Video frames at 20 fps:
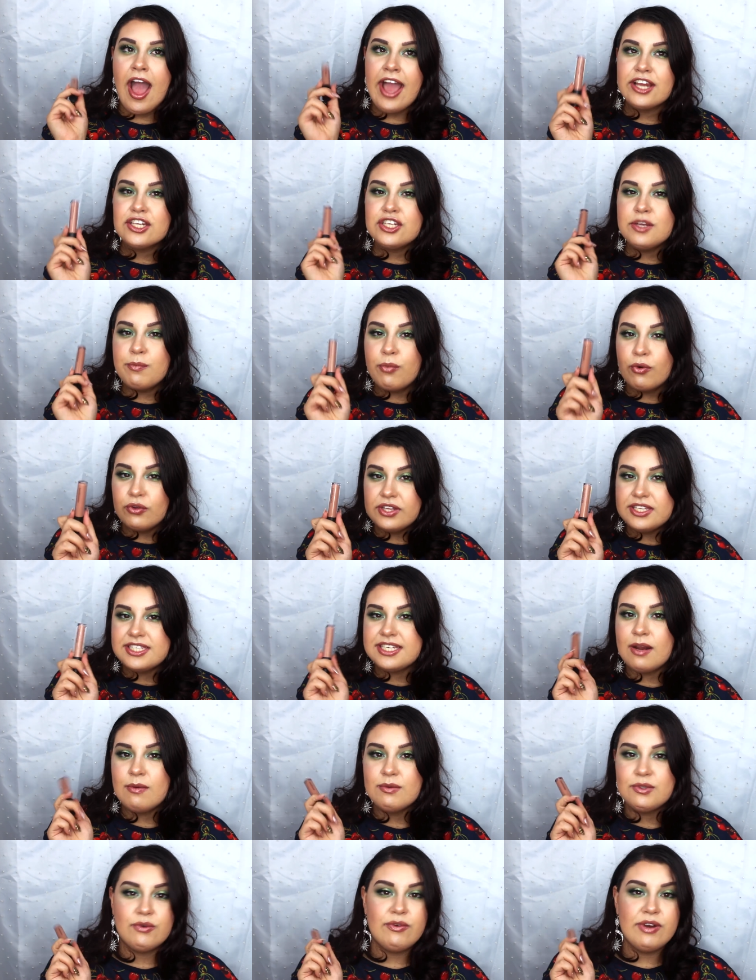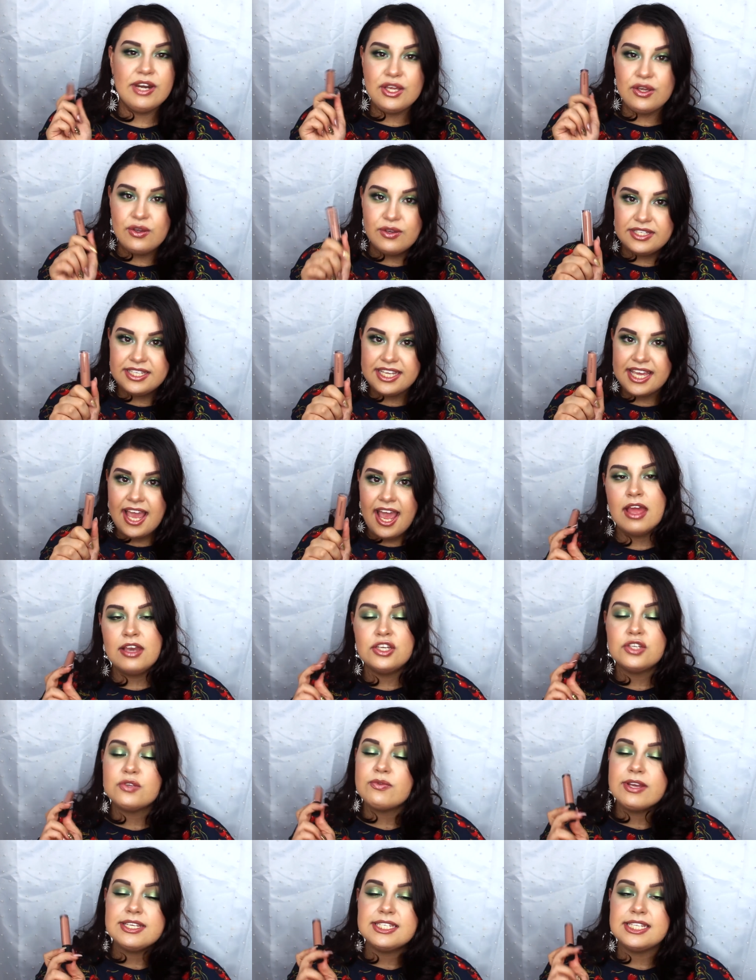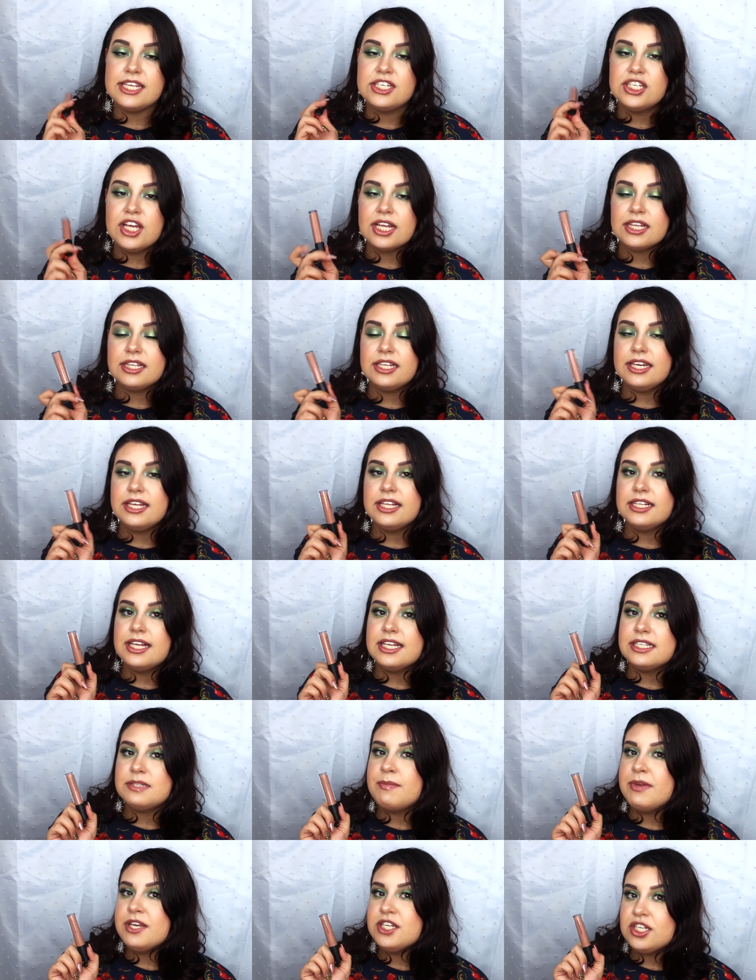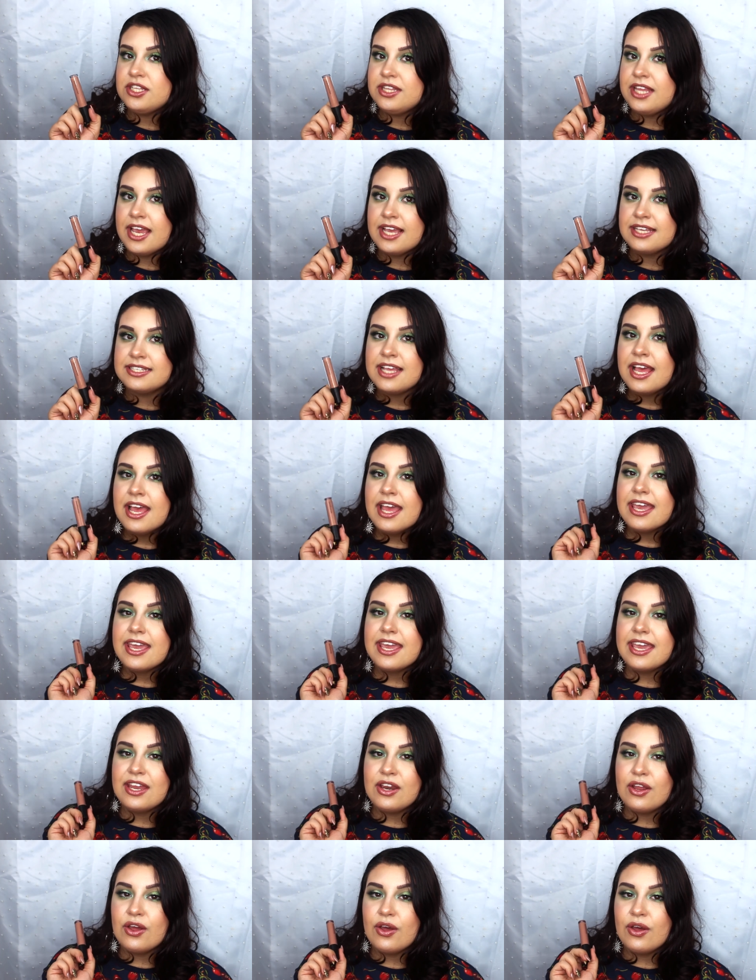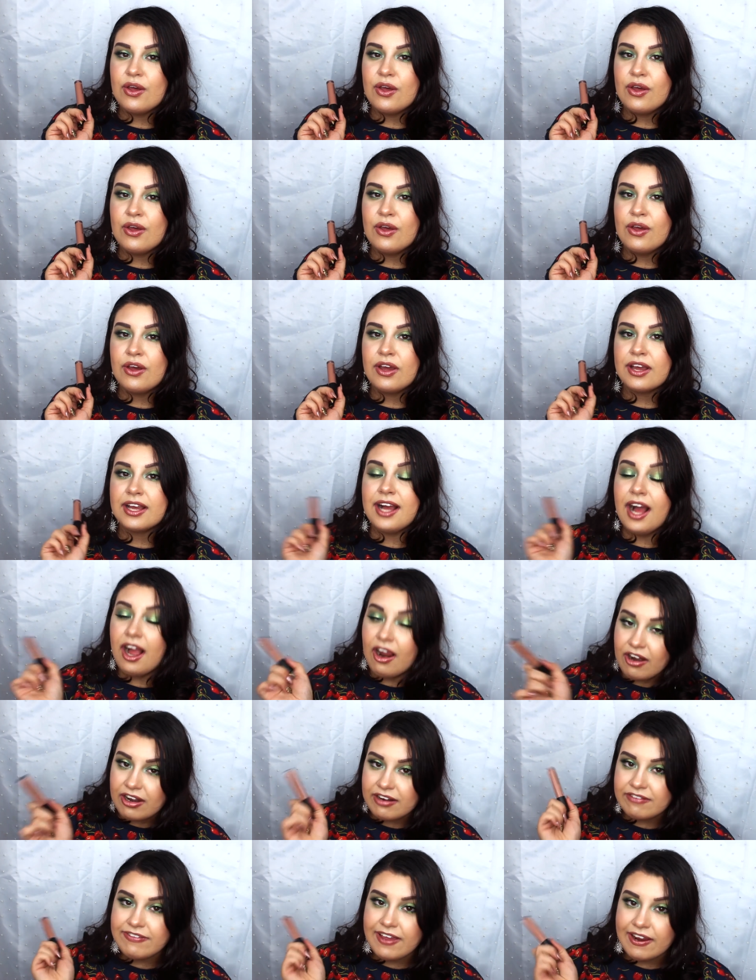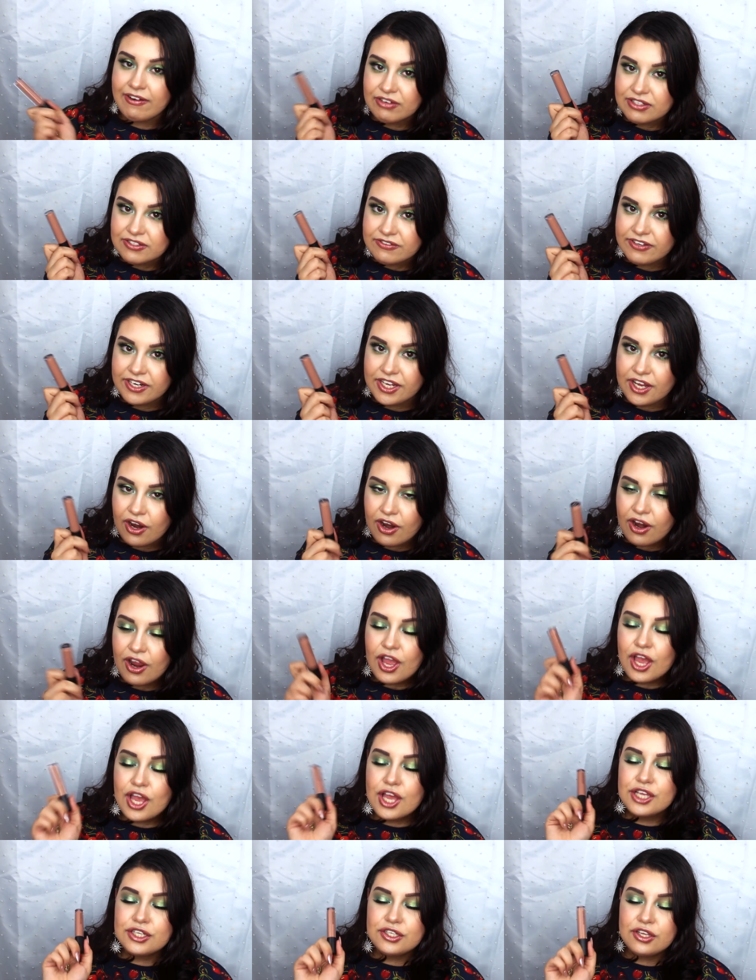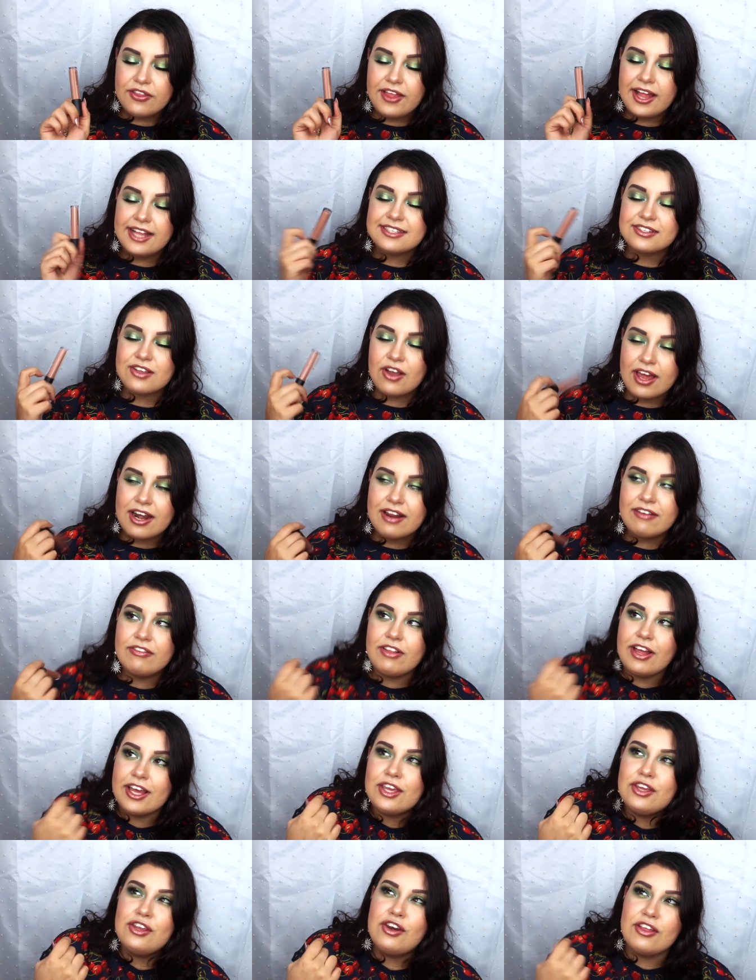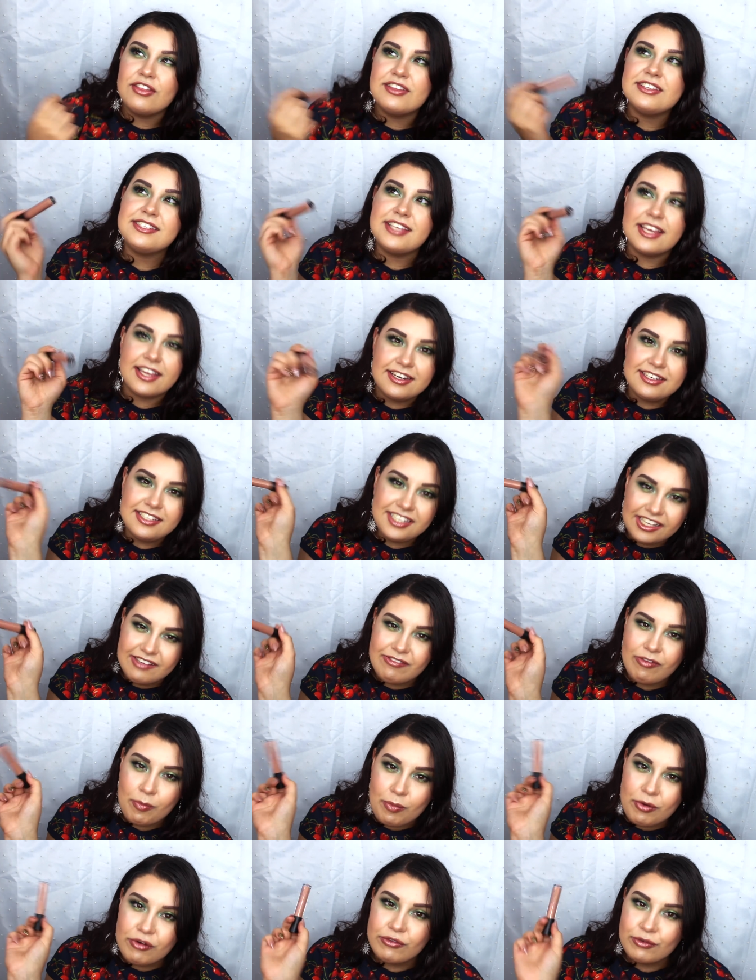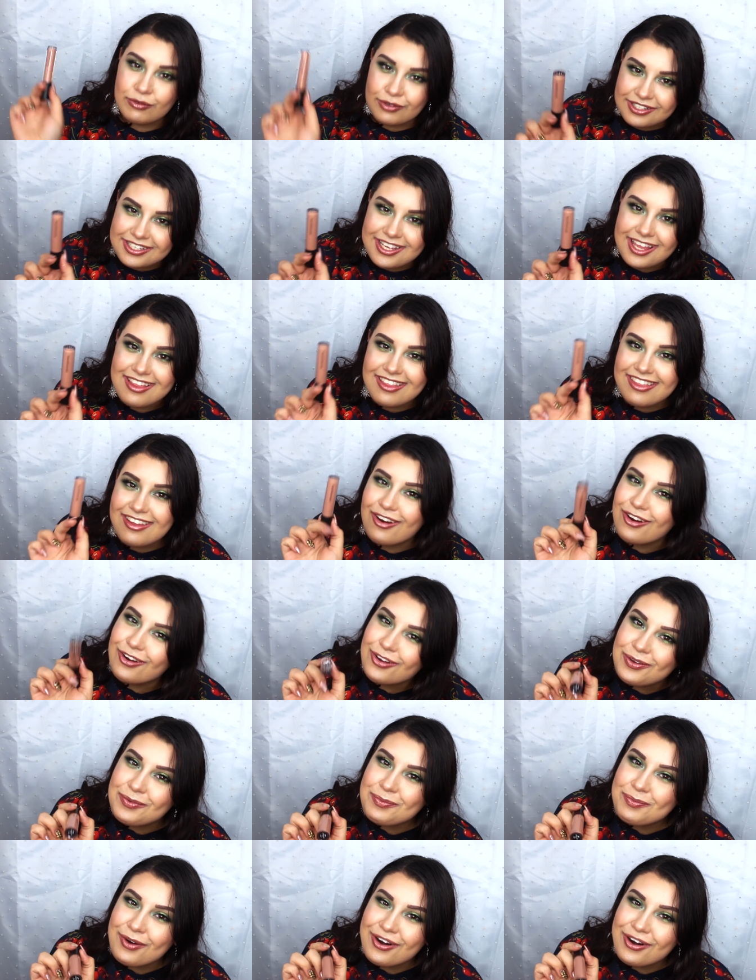I actually bought this and I was already using it. And just recently, Jaclyn Hill has mentioned these in her current favorites video. So that's kind of like, you know, the second tier of approval to say that they're a good